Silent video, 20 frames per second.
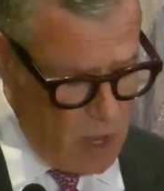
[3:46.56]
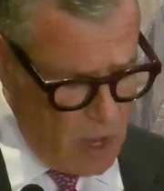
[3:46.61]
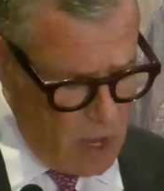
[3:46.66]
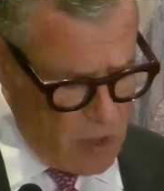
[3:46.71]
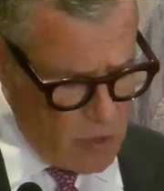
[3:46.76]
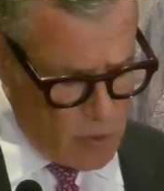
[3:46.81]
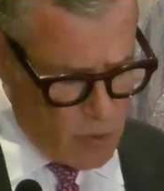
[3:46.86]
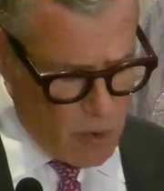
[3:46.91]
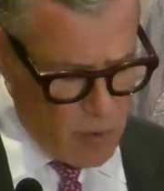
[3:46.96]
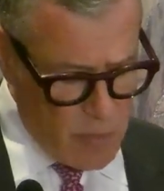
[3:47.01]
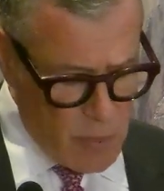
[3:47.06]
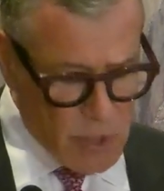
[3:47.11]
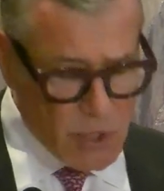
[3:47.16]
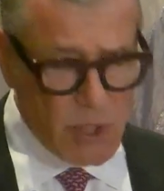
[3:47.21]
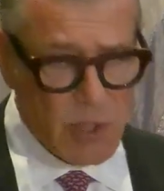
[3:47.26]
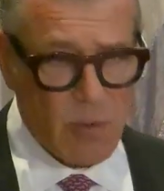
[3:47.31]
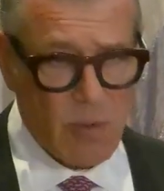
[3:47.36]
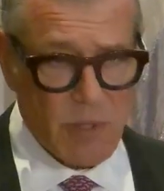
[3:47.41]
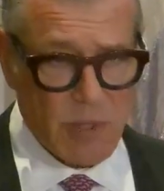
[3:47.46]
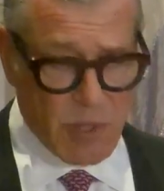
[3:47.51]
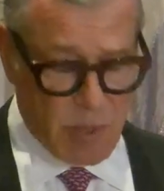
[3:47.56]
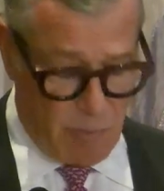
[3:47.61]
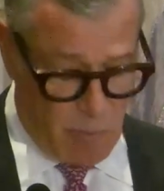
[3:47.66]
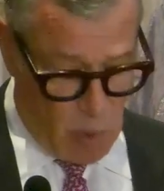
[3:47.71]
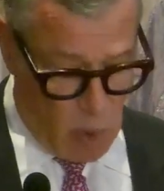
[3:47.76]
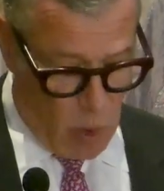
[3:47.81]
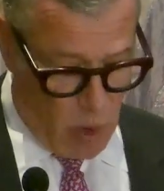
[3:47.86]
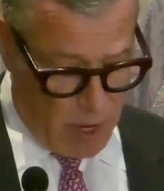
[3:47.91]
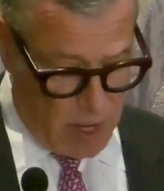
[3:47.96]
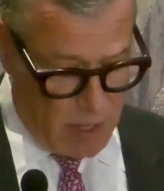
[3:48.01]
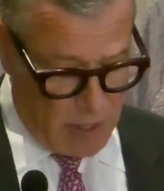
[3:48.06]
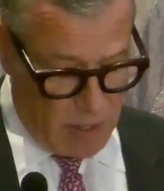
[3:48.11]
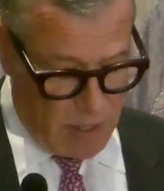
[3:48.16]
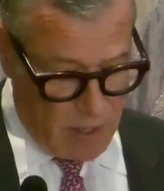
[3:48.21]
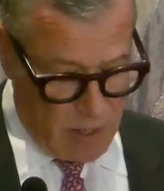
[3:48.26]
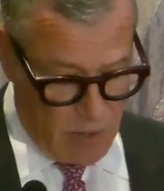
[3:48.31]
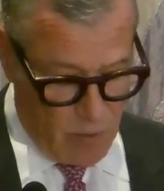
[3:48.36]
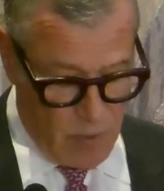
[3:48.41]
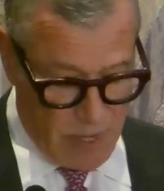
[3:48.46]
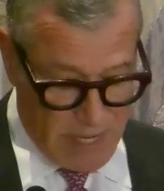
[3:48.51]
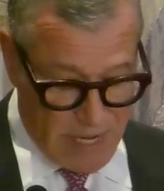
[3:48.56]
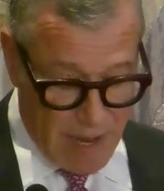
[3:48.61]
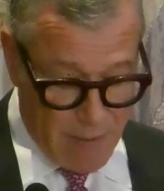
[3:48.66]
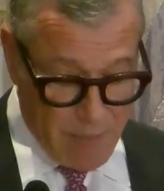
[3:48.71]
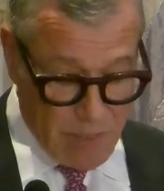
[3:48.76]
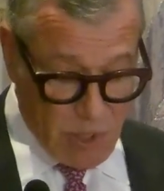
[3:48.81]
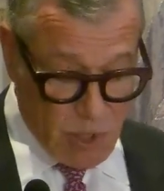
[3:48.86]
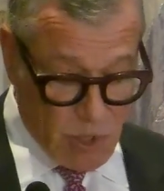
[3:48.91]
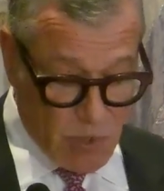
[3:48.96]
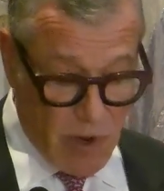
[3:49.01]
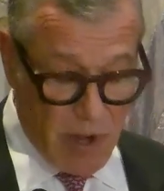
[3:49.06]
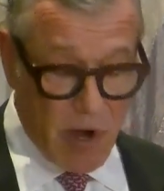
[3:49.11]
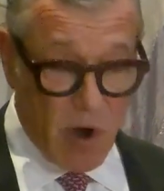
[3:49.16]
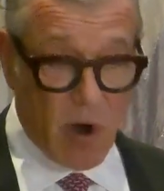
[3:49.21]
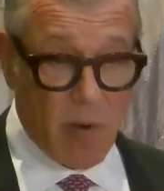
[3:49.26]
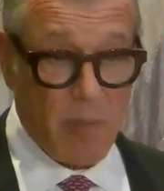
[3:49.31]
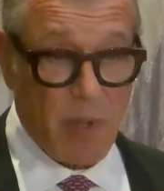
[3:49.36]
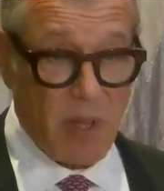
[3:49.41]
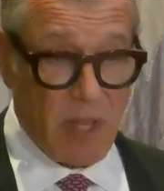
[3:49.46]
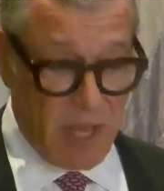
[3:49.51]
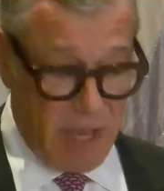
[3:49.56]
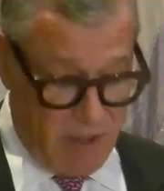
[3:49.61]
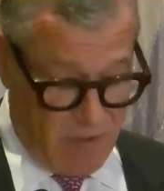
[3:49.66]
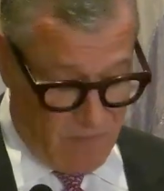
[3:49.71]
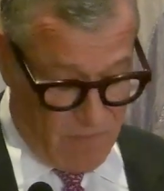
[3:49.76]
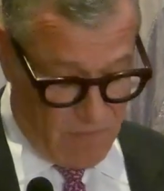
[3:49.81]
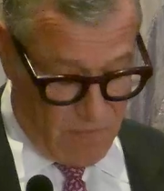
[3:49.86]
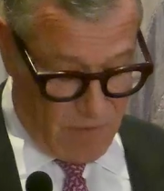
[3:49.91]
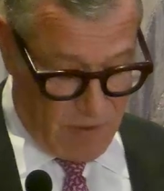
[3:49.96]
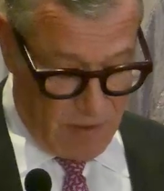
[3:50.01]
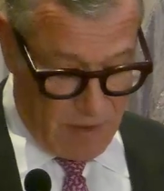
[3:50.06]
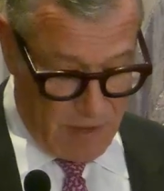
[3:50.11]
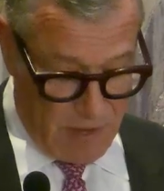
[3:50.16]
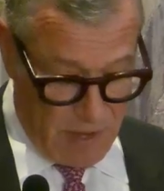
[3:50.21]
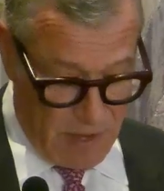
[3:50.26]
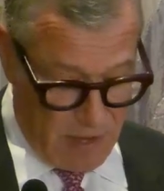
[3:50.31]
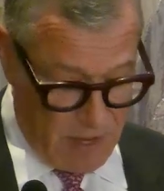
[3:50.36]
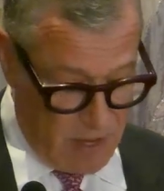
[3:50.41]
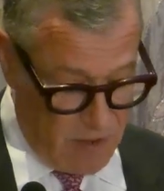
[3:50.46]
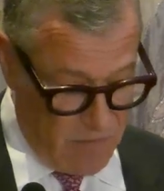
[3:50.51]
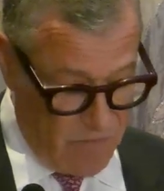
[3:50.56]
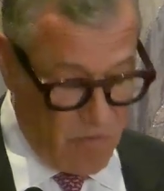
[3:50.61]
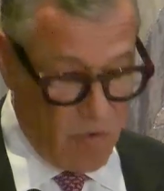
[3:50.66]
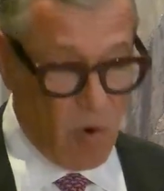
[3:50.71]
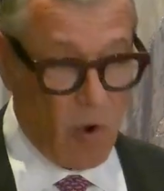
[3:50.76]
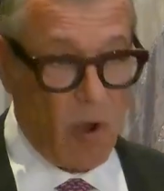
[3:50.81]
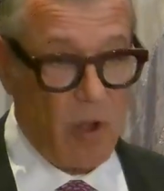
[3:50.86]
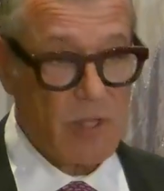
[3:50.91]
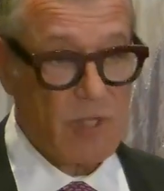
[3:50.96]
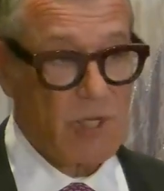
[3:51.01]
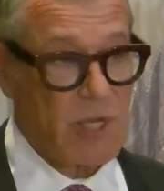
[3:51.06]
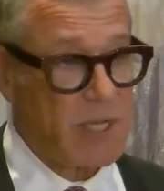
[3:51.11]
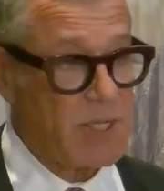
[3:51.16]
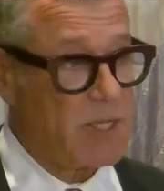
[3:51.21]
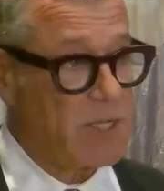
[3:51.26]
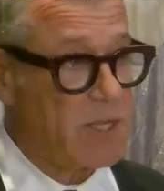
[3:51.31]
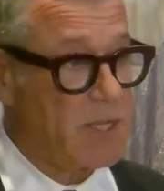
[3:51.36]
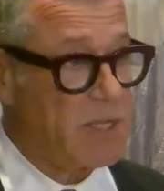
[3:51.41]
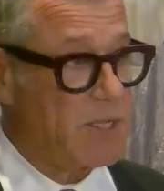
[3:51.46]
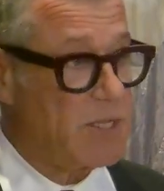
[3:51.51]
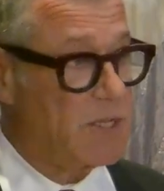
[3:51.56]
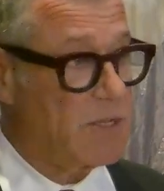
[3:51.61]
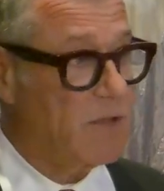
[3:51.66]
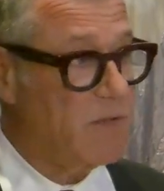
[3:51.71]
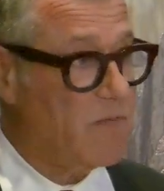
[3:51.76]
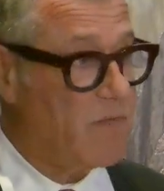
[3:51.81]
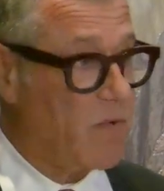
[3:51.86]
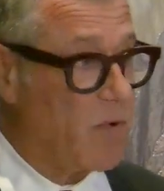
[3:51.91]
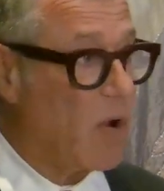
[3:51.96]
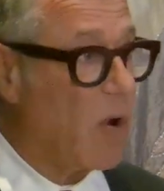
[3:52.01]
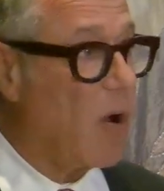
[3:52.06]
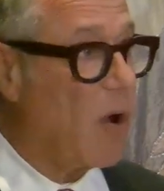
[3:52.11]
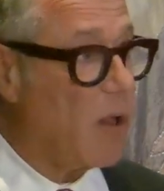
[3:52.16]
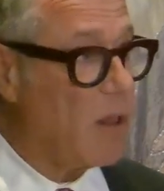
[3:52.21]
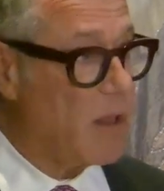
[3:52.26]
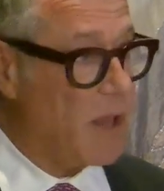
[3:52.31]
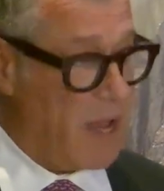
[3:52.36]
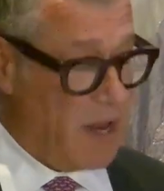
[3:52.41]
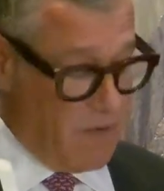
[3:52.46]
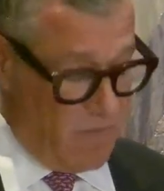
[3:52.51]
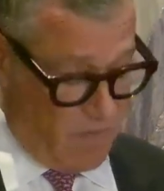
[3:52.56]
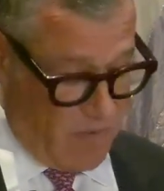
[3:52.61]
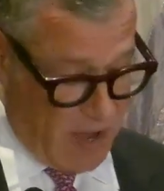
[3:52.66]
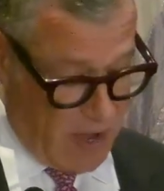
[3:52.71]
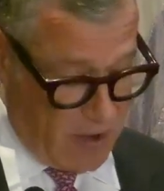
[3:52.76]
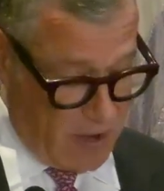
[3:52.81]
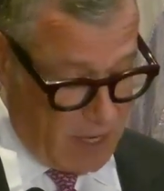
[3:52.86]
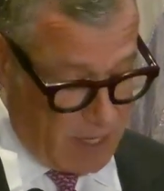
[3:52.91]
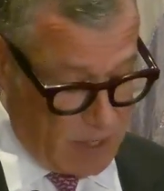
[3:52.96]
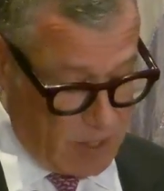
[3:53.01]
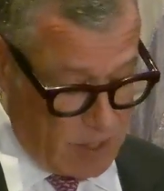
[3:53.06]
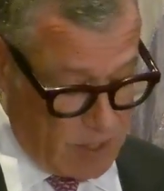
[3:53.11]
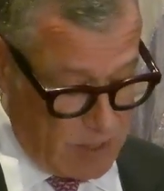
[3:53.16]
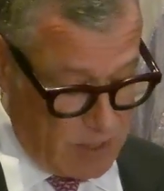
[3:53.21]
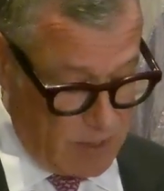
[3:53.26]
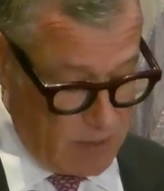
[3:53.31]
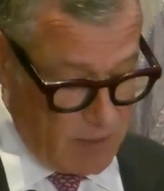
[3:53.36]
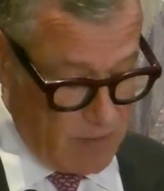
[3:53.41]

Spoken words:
Through mutual support, we demonstrate our belief for all justice, for all, and fairness.